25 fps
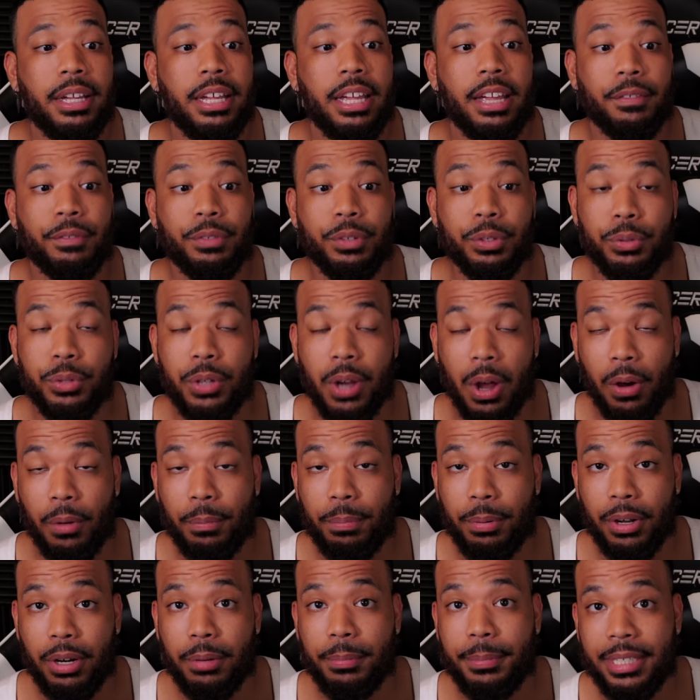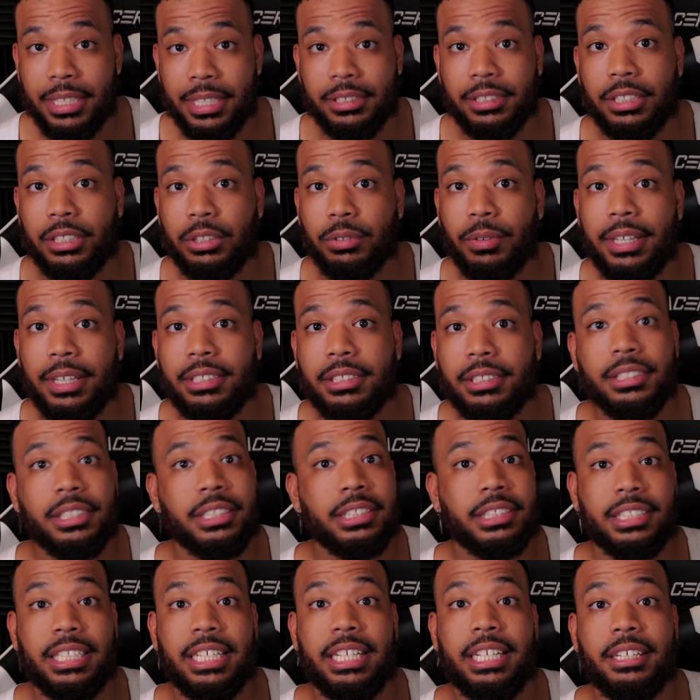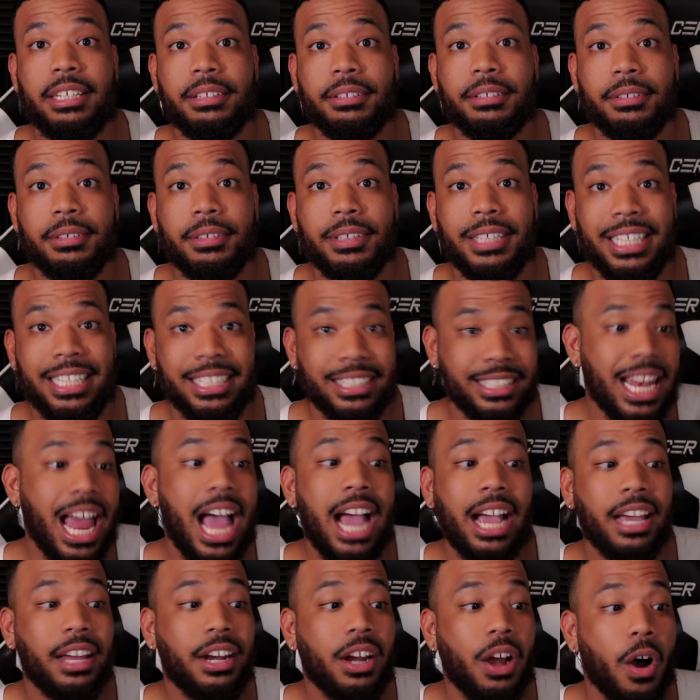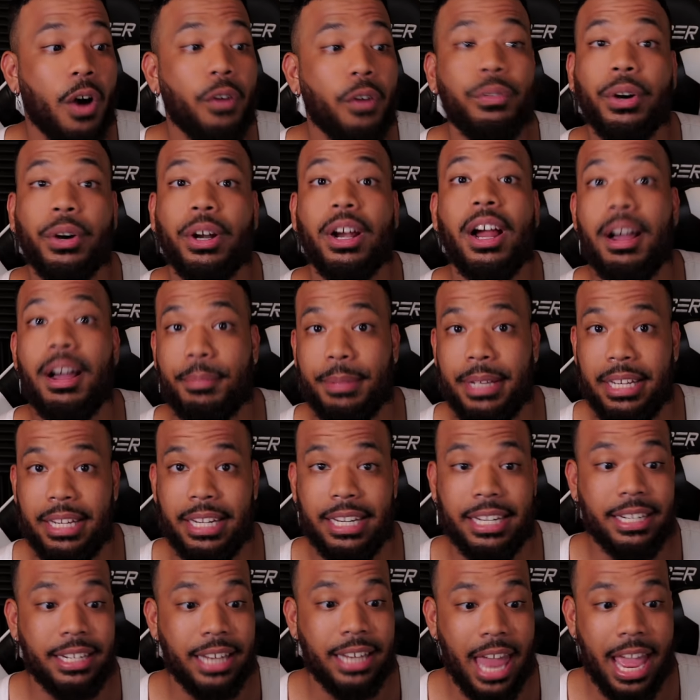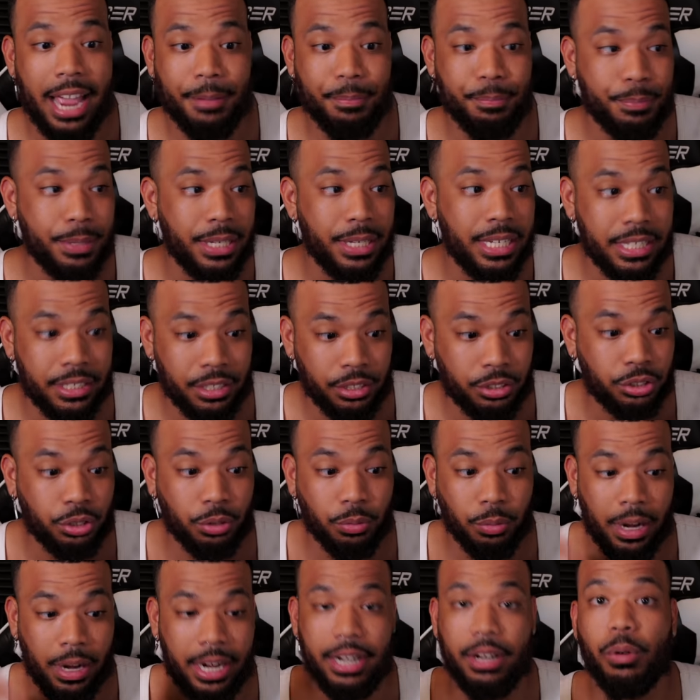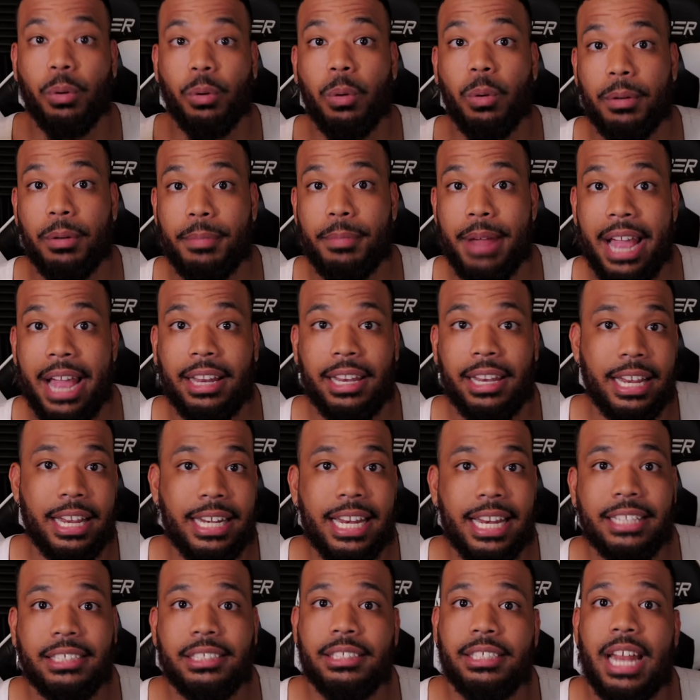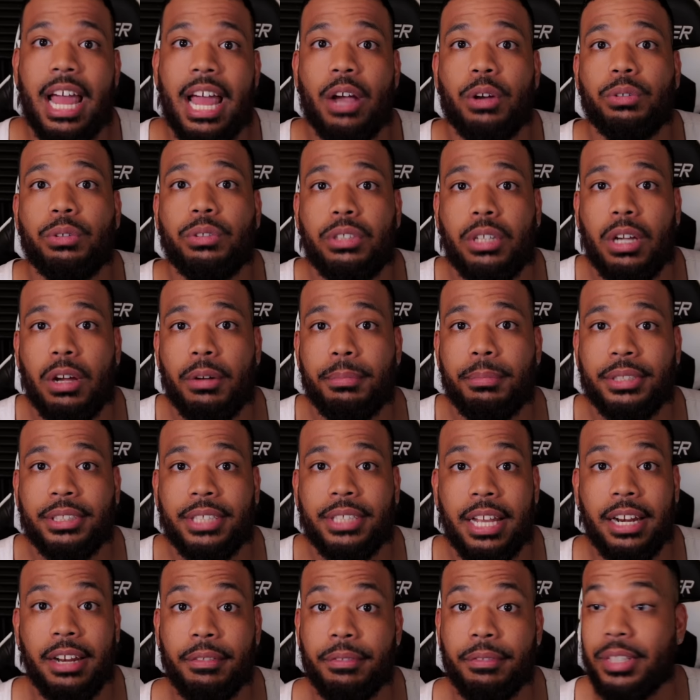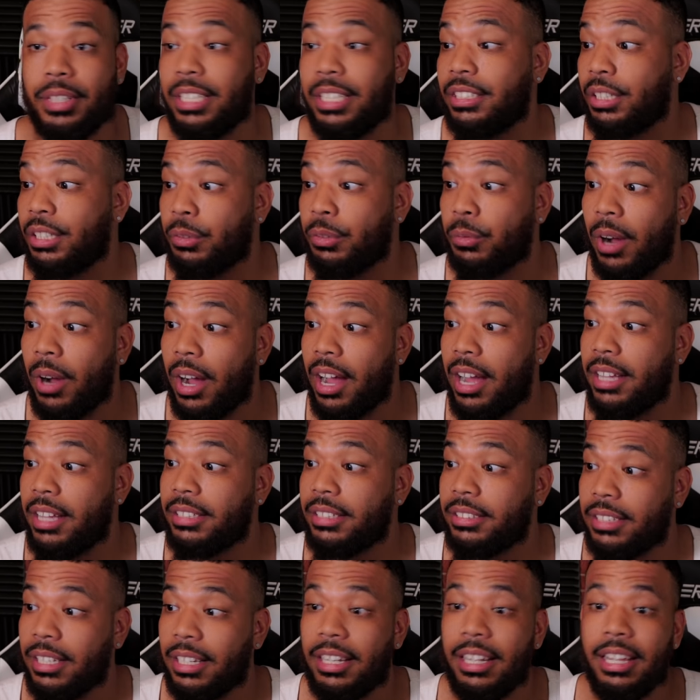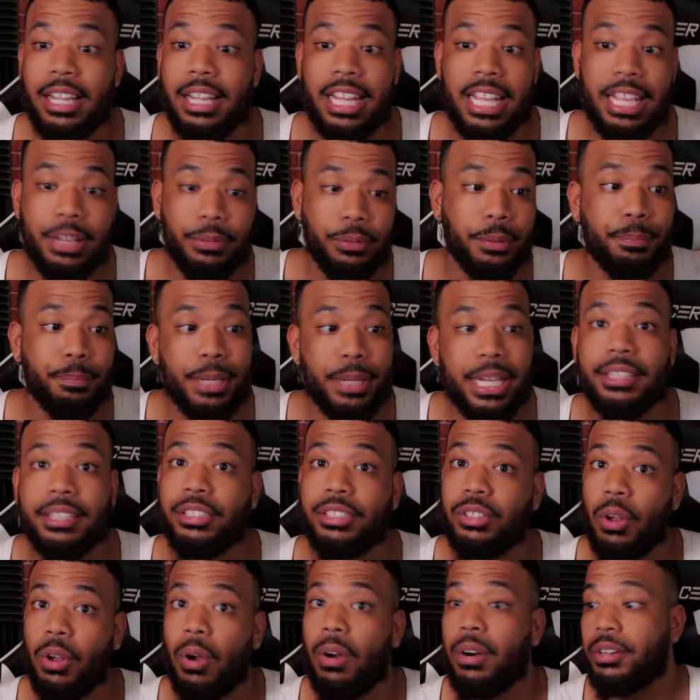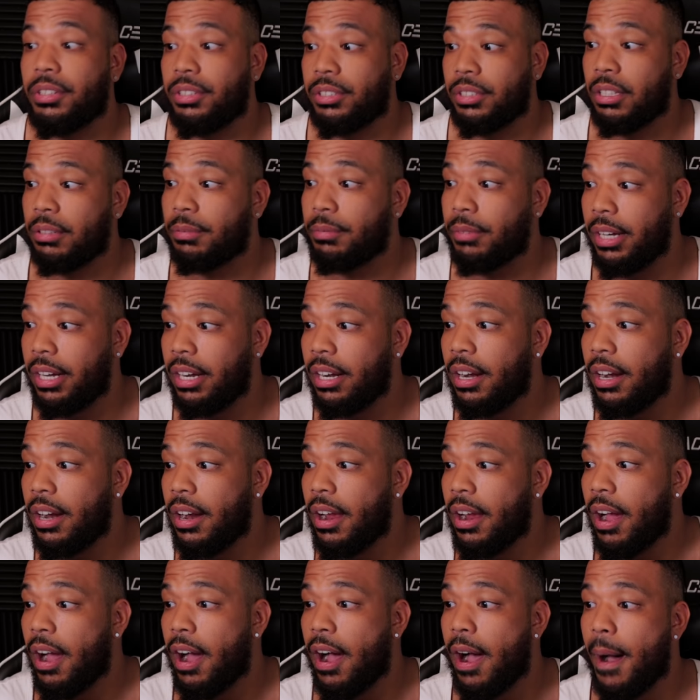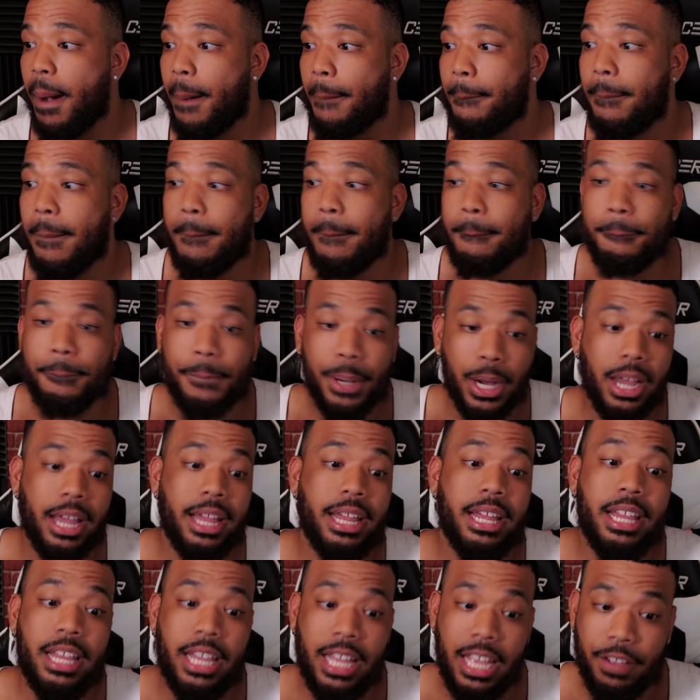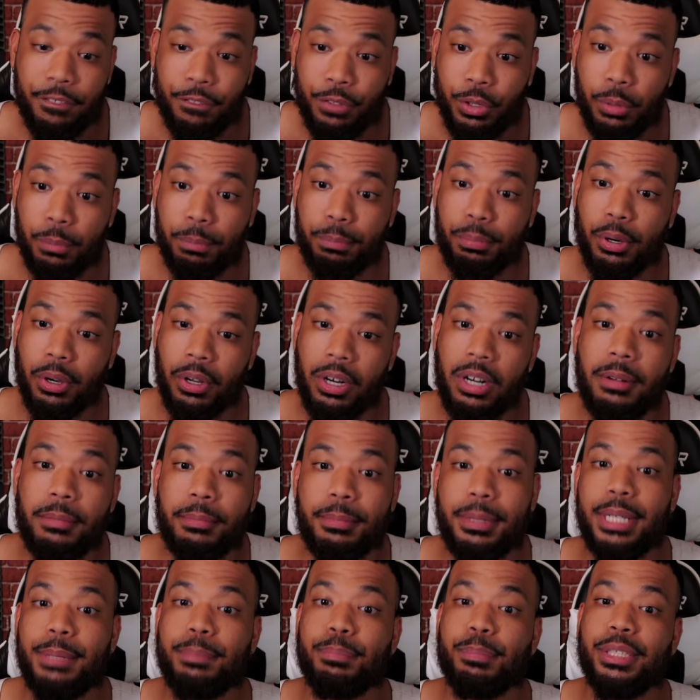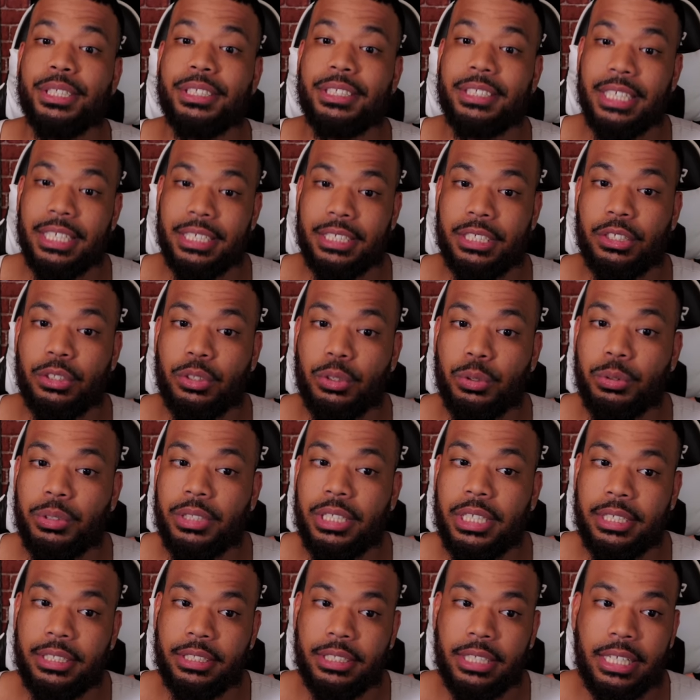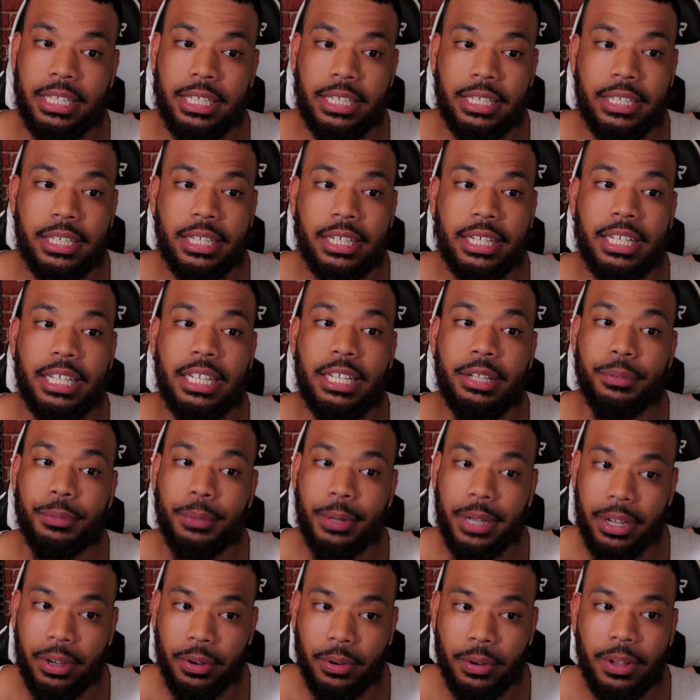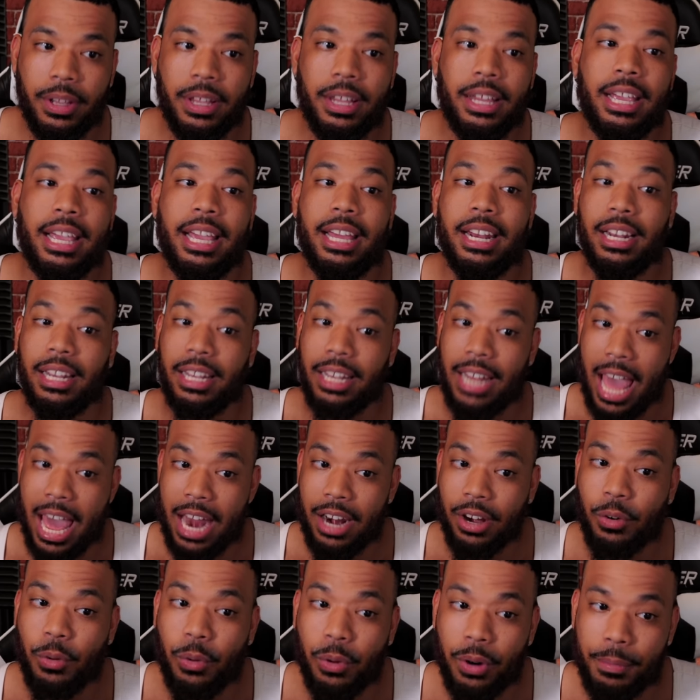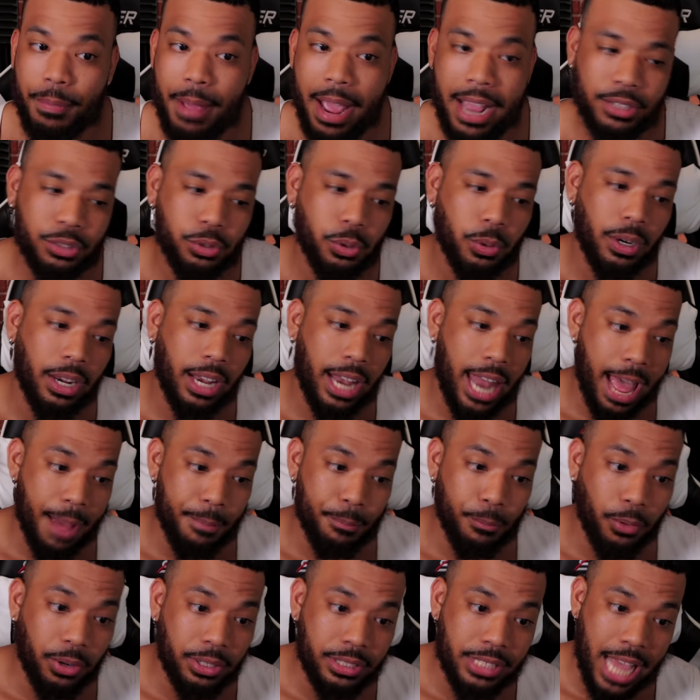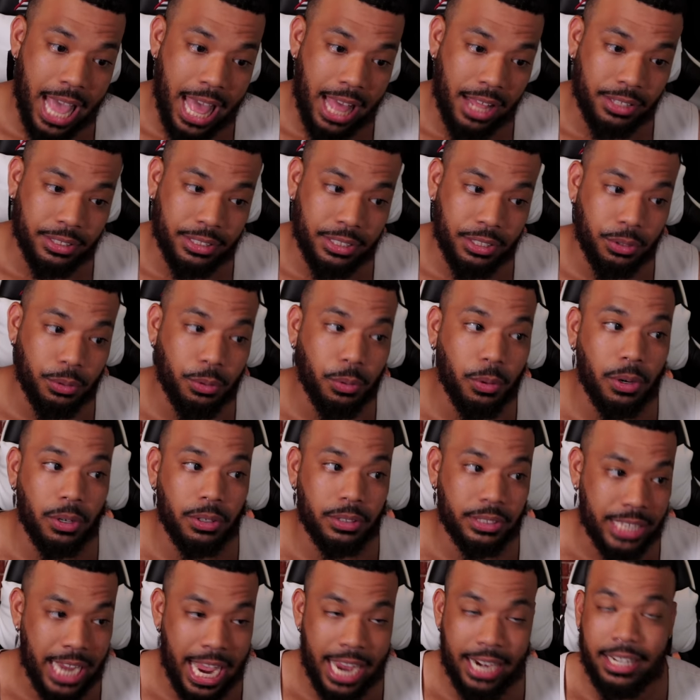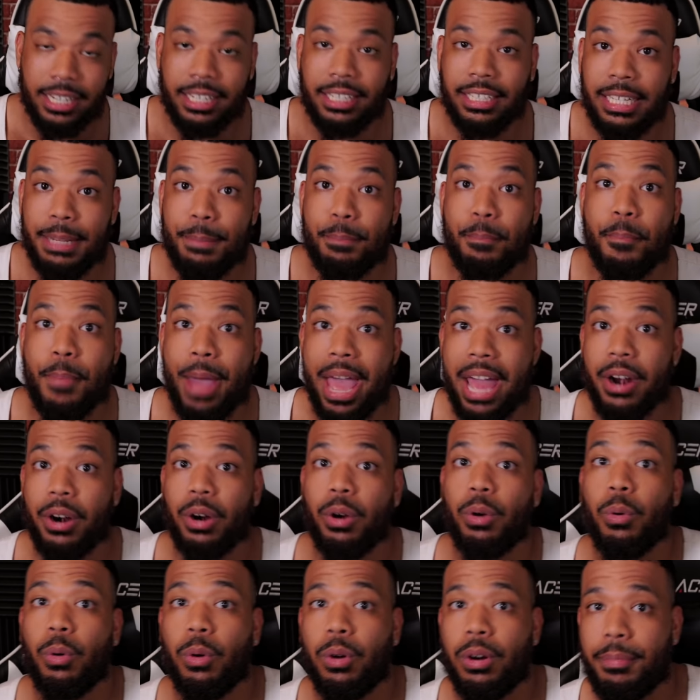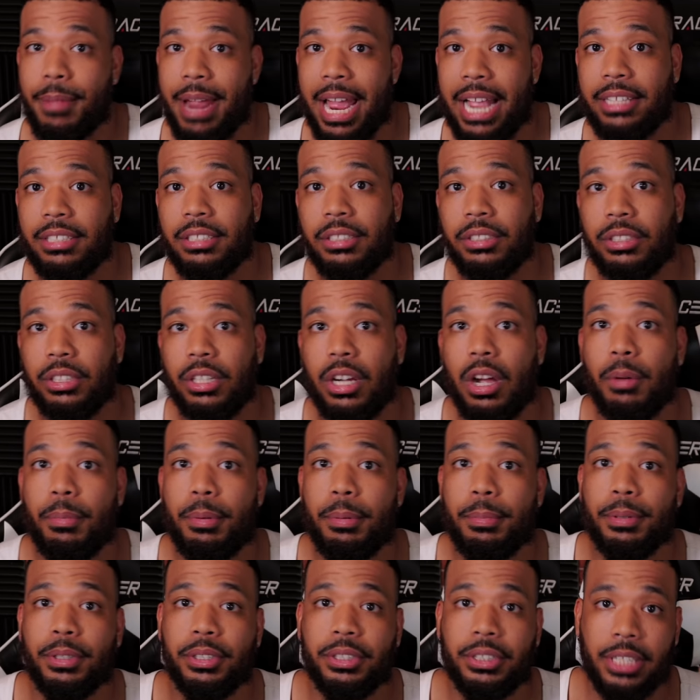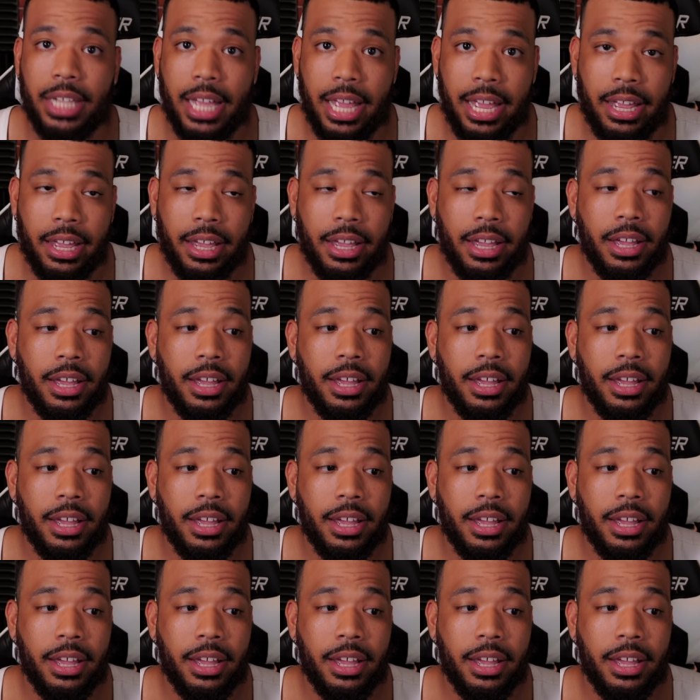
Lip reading: If you don't put him in a situation to succeed, he's not going to overcome it and, like, be this great quarterback. Like, that's just not who Jacoby Brissett is. If he was, he would be a starter somewhere. But if you put him in position to succeed, he will. And a lot of quarterbacks who are a lot more talented, who are technically better quarterbacks than Jacoby Brissett,